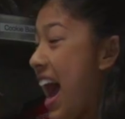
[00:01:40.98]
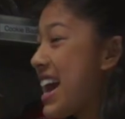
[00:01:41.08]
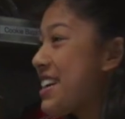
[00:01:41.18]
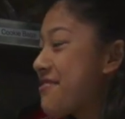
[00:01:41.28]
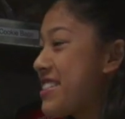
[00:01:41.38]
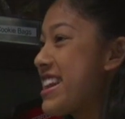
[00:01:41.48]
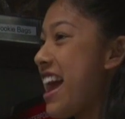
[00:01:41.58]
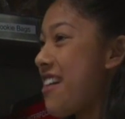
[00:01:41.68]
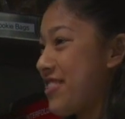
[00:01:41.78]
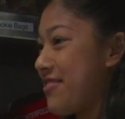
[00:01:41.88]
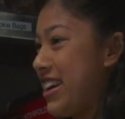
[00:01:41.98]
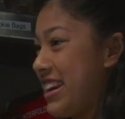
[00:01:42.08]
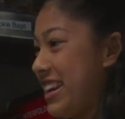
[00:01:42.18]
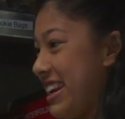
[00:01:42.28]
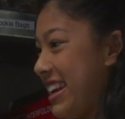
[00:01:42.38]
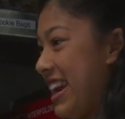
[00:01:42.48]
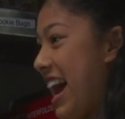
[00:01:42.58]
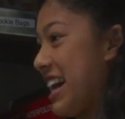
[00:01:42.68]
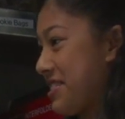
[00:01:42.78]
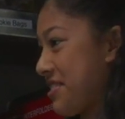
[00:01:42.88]
I have never ridden in
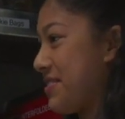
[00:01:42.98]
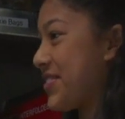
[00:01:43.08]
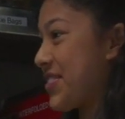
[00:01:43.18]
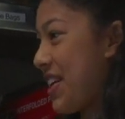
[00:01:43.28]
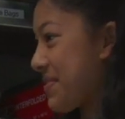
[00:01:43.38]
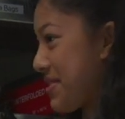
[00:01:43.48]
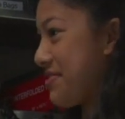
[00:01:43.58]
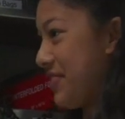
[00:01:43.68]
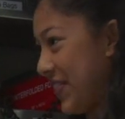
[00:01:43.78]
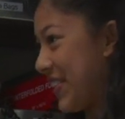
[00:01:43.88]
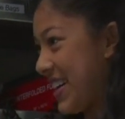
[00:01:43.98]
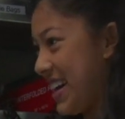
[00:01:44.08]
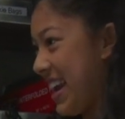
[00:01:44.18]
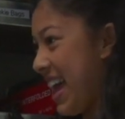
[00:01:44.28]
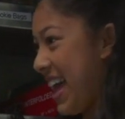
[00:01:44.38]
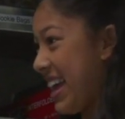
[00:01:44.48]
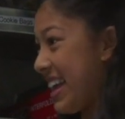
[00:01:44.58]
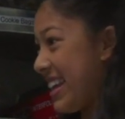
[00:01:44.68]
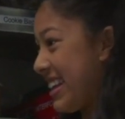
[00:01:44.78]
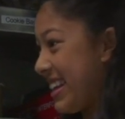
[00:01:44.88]
an ice cream truck before. Yeah? Well,
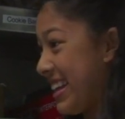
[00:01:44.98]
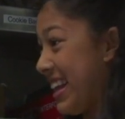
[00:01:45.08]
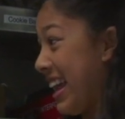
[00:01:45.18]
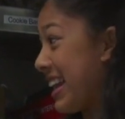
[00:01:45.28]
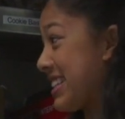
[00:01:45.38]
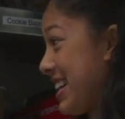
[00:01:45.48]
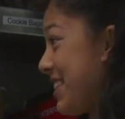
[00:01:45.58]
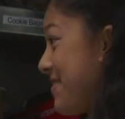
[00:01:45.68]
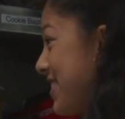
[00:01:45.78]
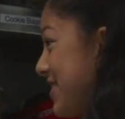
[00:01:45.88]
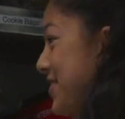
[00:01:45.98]
it's gonna be fun.